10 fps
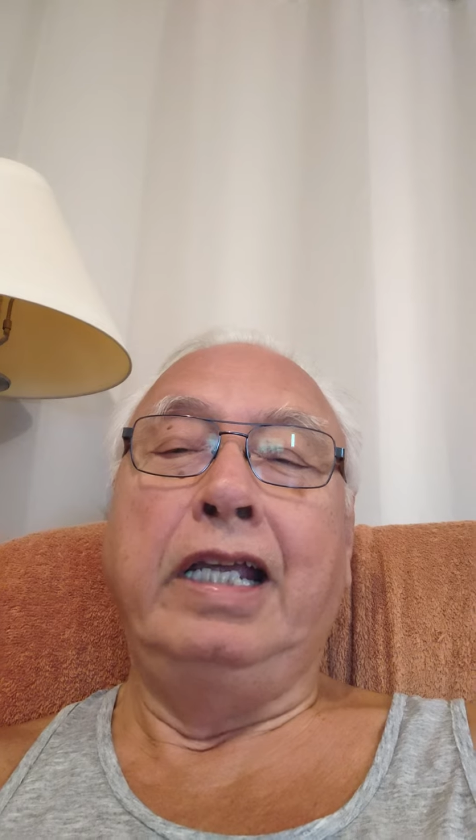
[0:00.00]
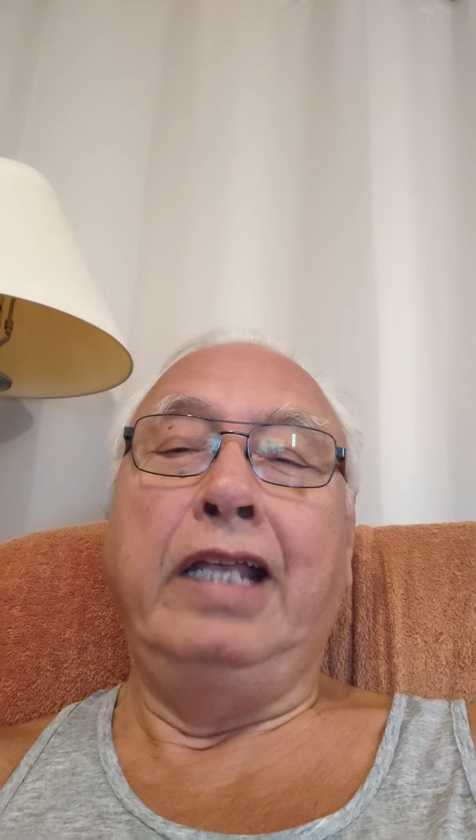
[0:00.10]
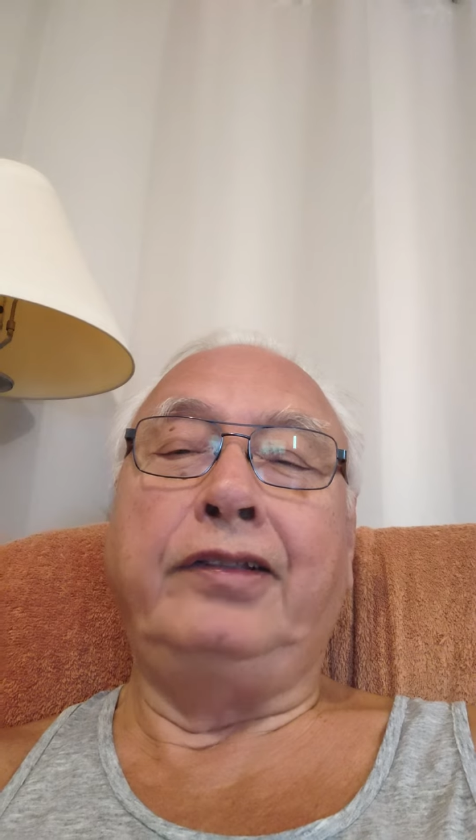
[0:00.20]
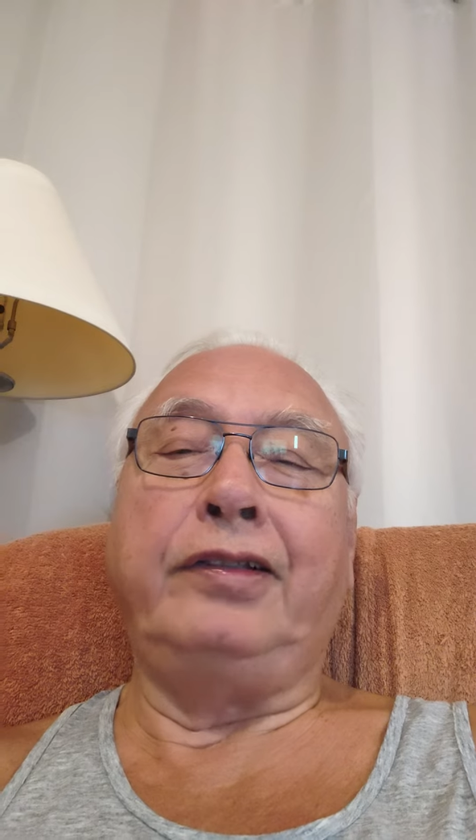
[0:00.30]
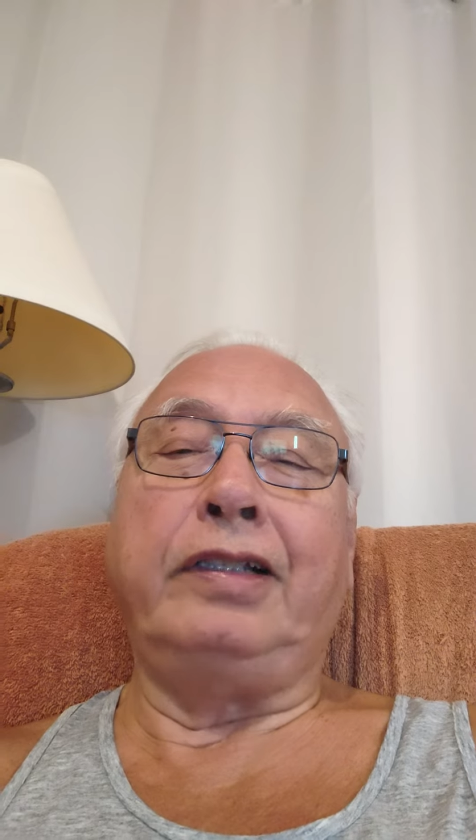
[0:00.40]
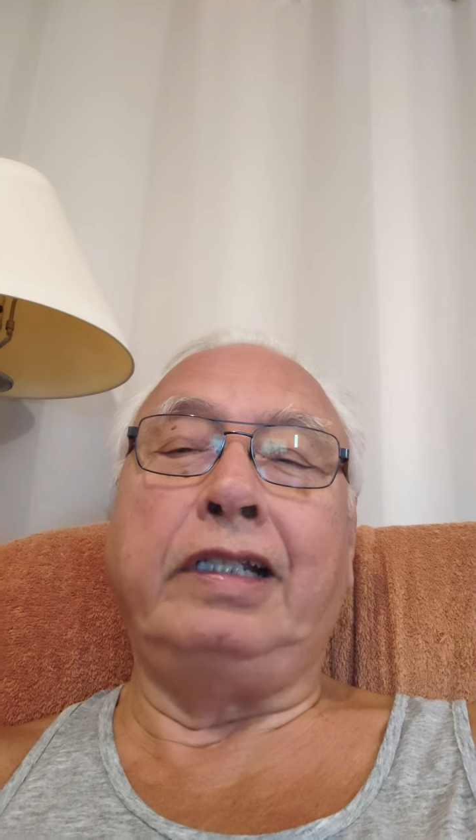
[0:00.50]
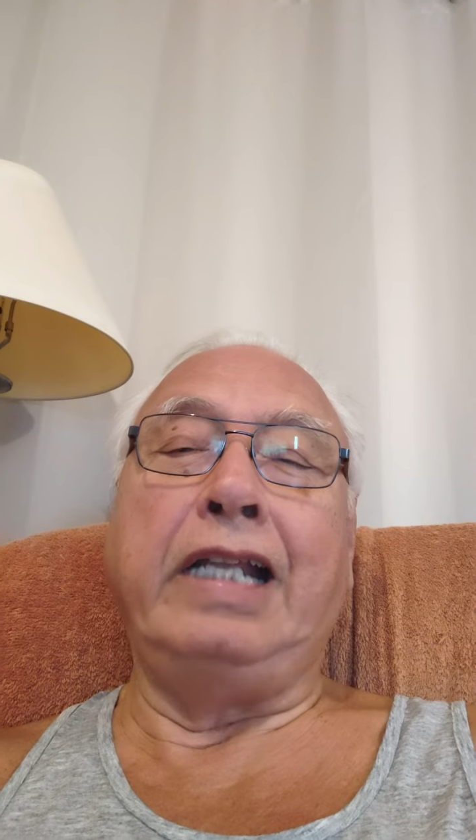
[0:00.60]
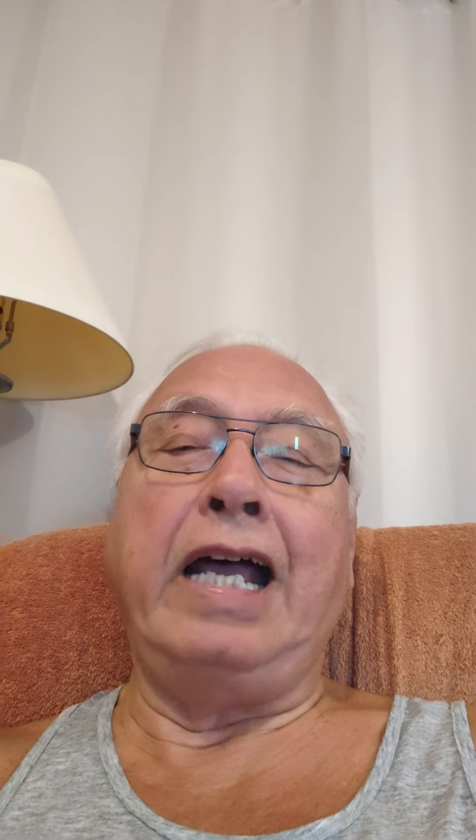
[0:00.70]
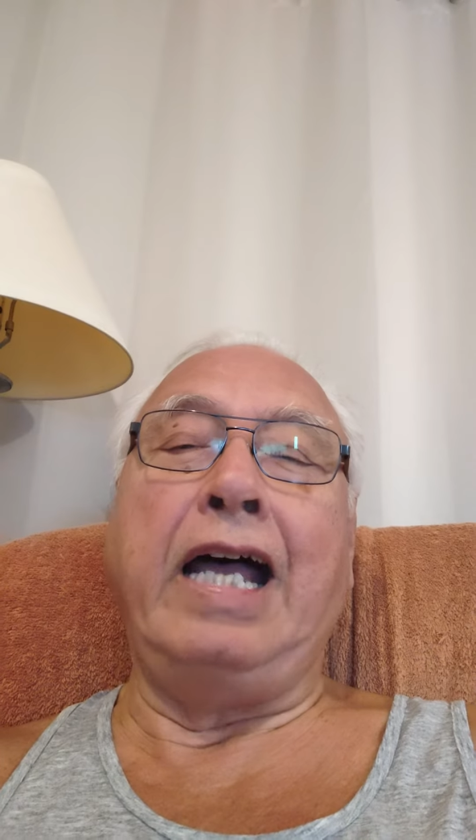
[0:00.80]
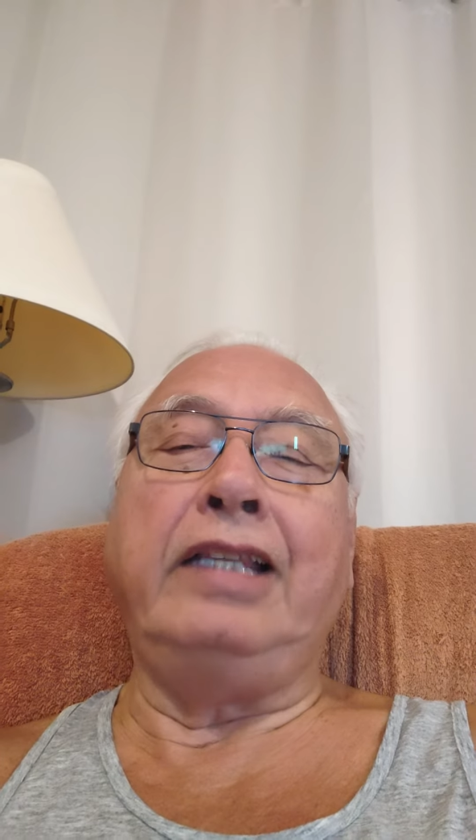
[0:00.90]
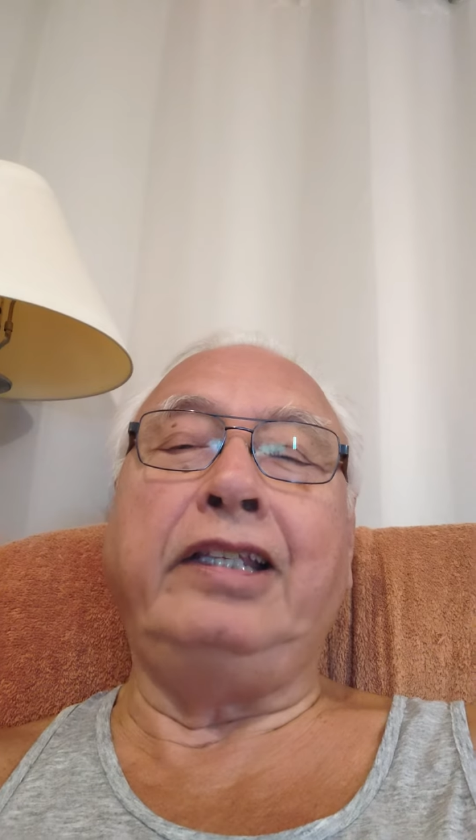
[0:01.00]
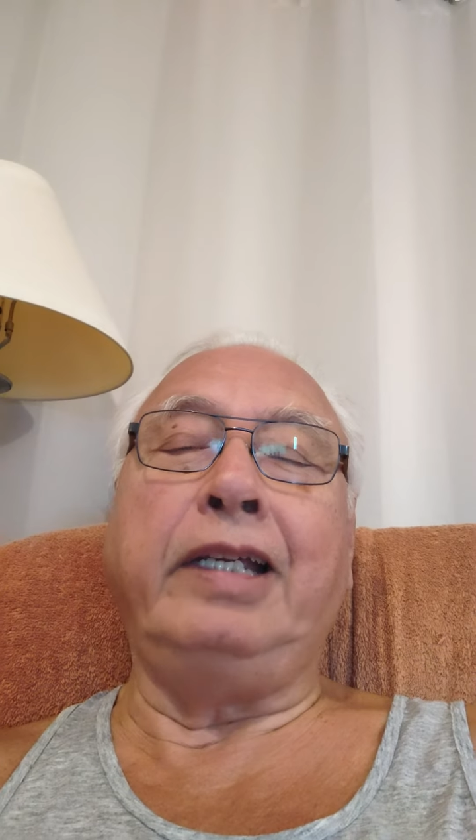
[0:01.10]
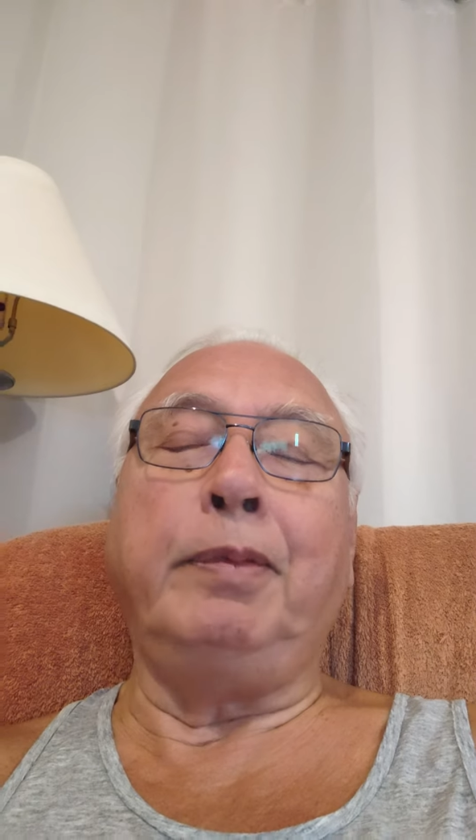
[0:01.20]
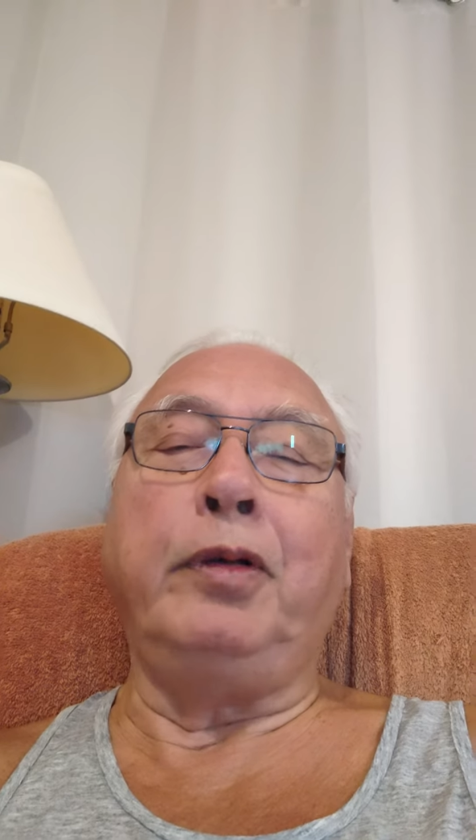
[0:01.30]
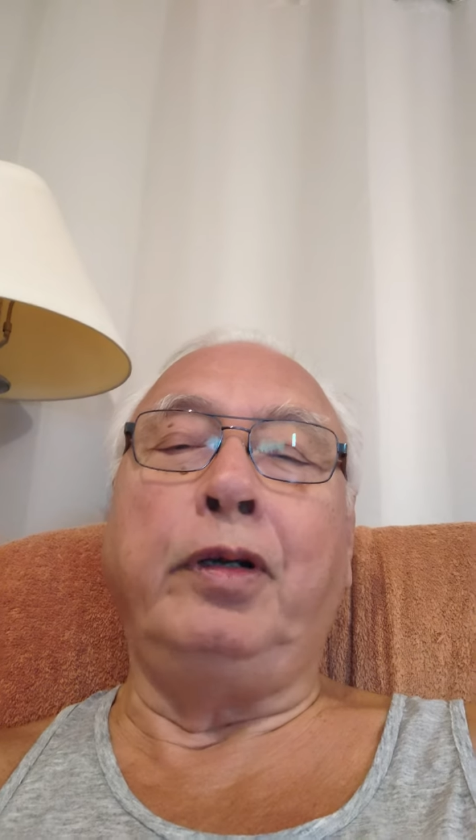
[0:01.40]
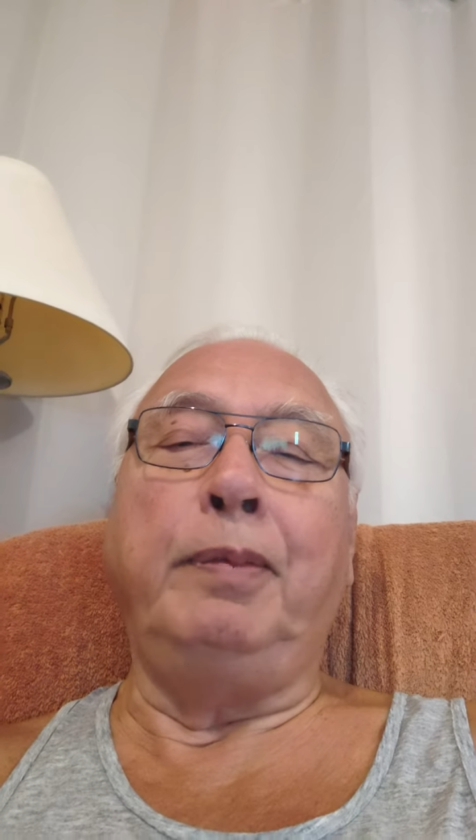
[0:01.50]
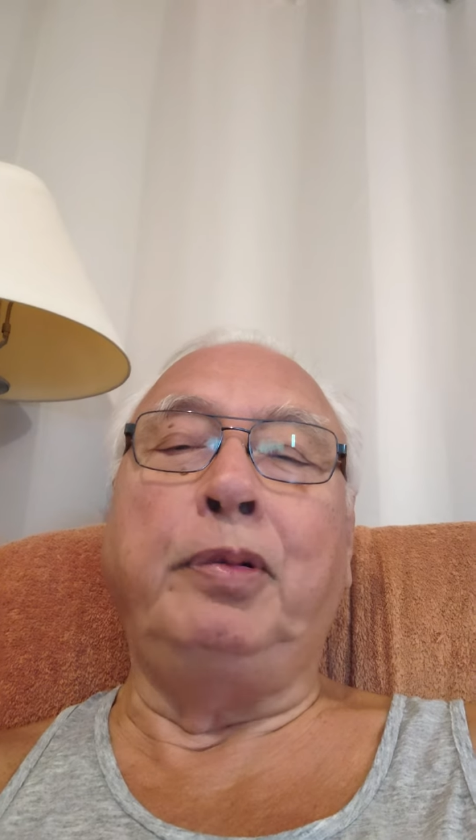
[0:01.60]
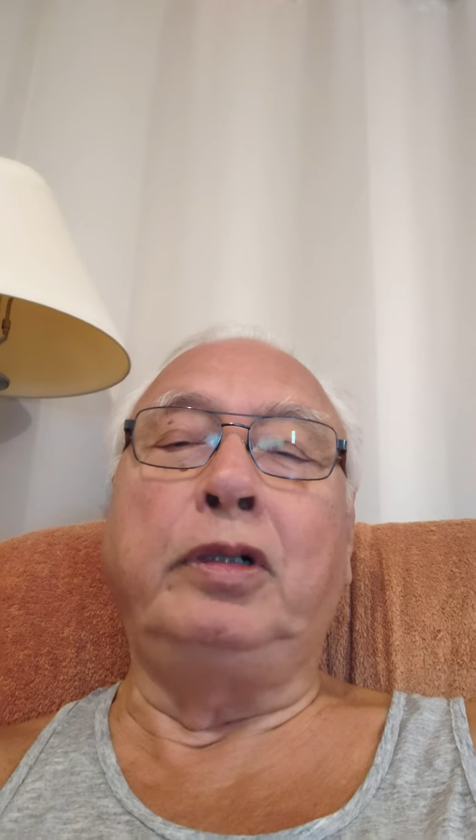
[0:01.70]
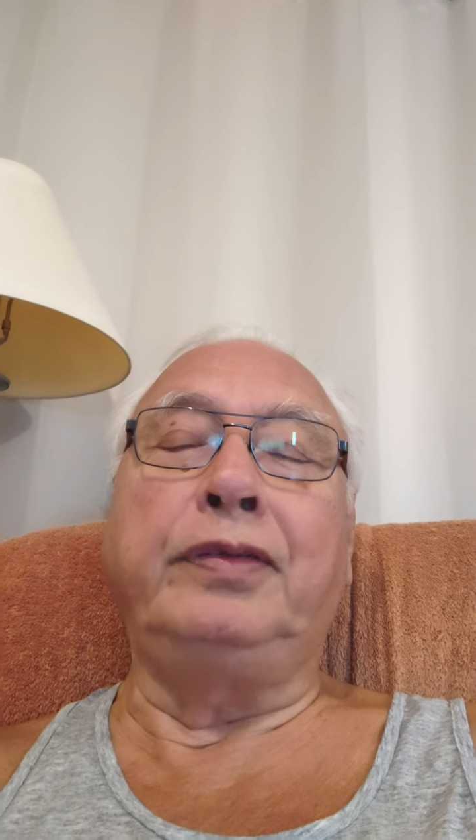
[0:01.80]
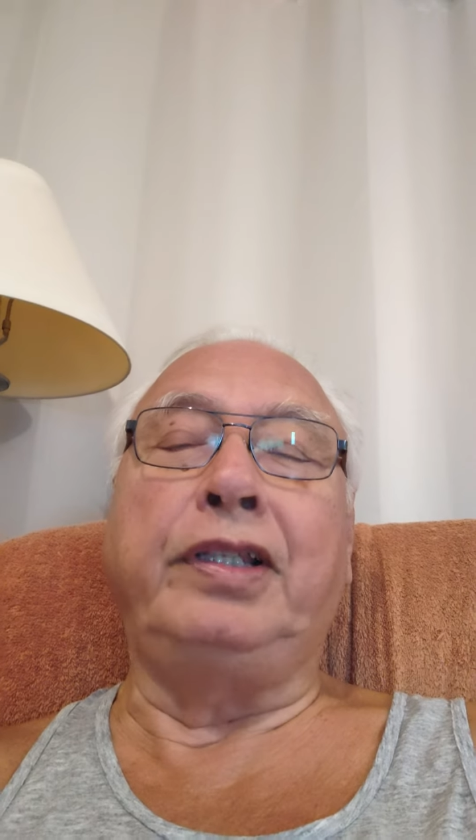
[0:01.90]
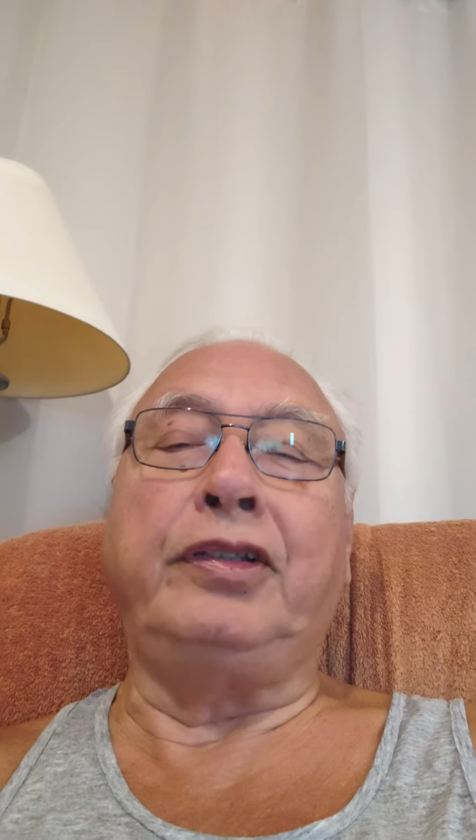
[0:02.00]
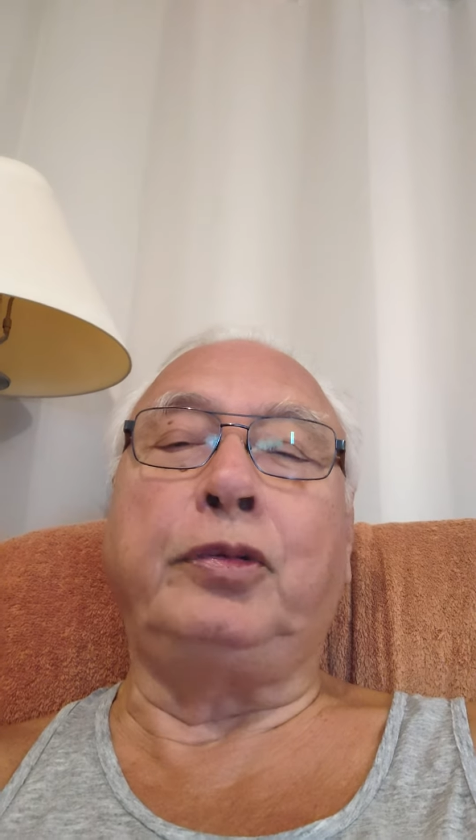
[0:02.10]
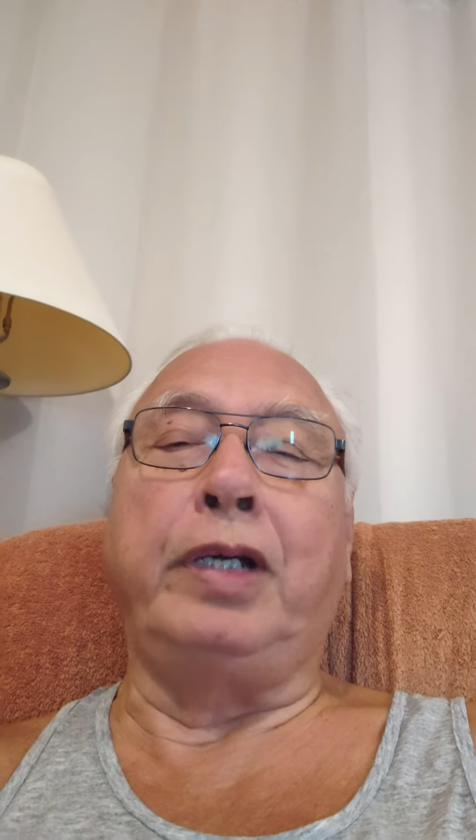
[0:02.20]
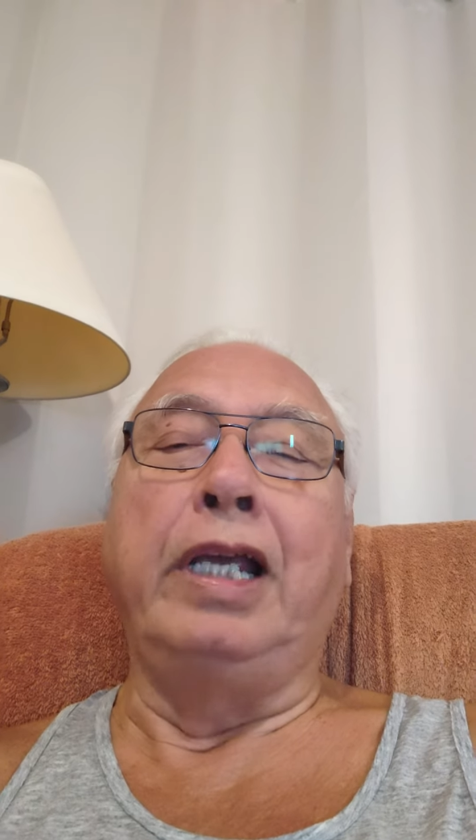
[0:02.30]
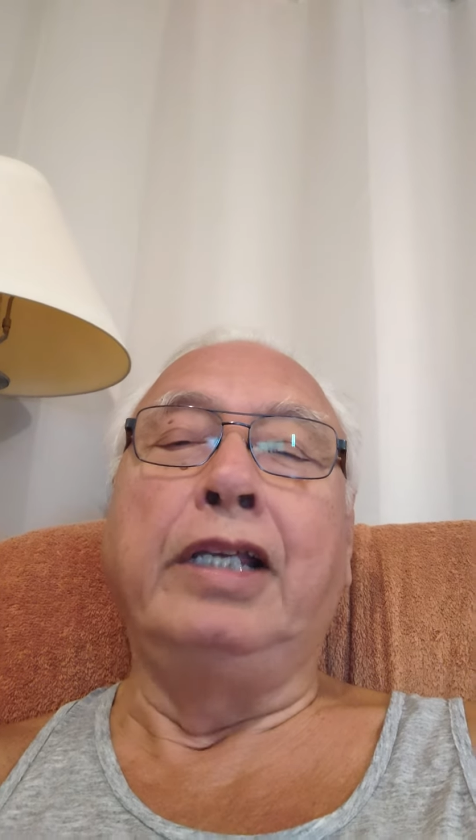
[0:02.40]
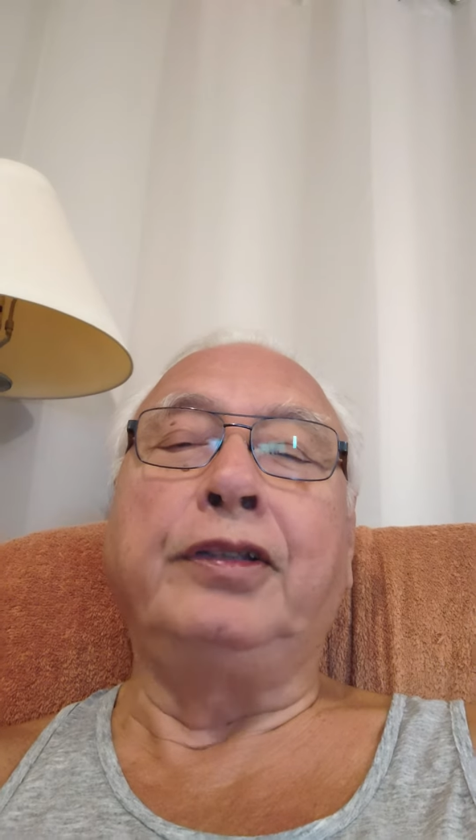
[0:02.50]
He says, I think I'm going to improve it this way.